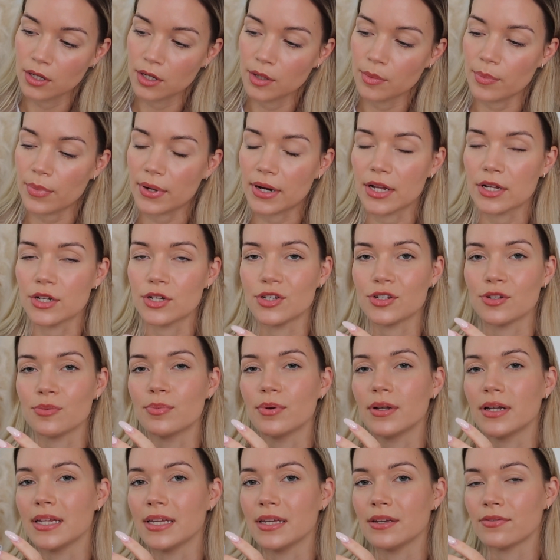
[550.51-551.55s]
But I do
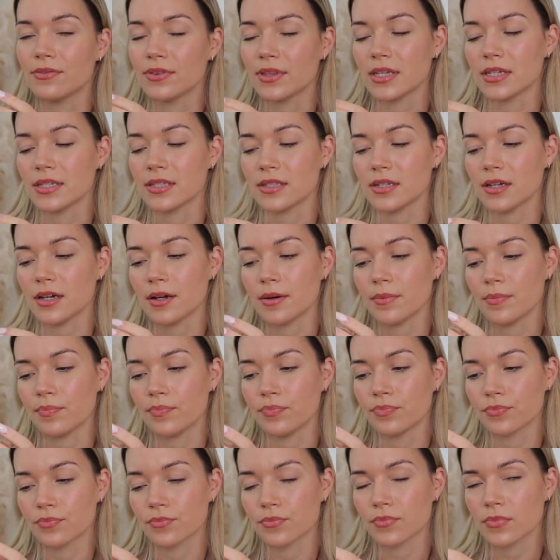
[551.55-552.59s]
believe there's
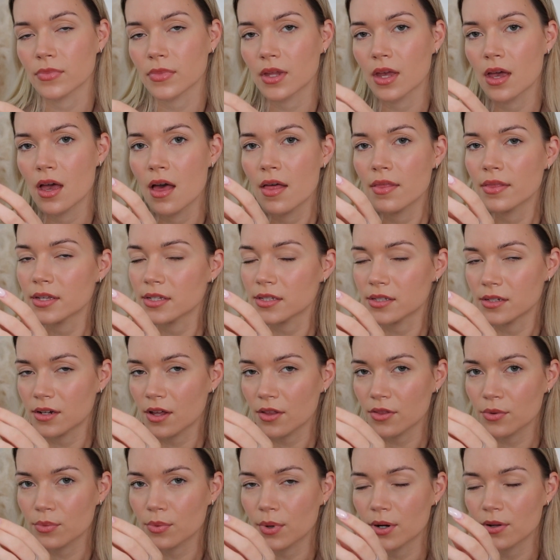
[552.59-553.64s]

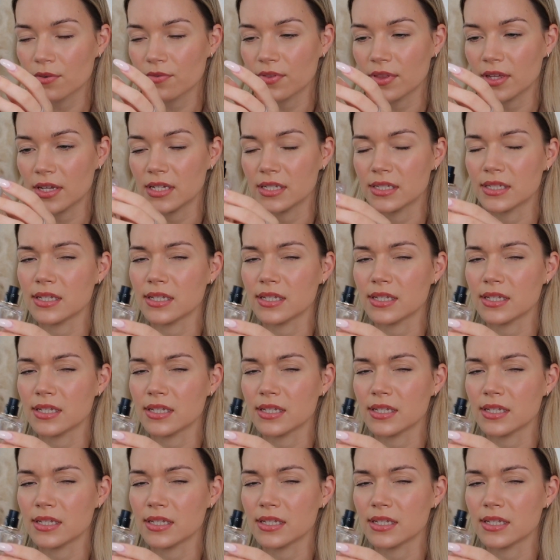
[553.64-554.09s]
another one of these.